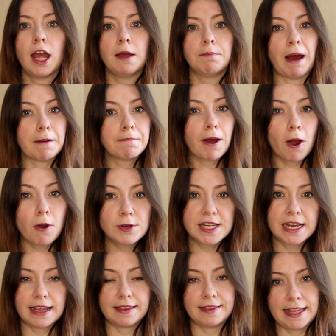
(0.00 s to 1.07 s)
By
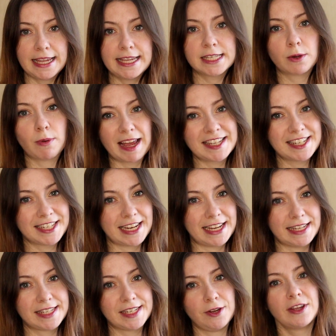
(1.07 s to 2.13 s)
posing these questions,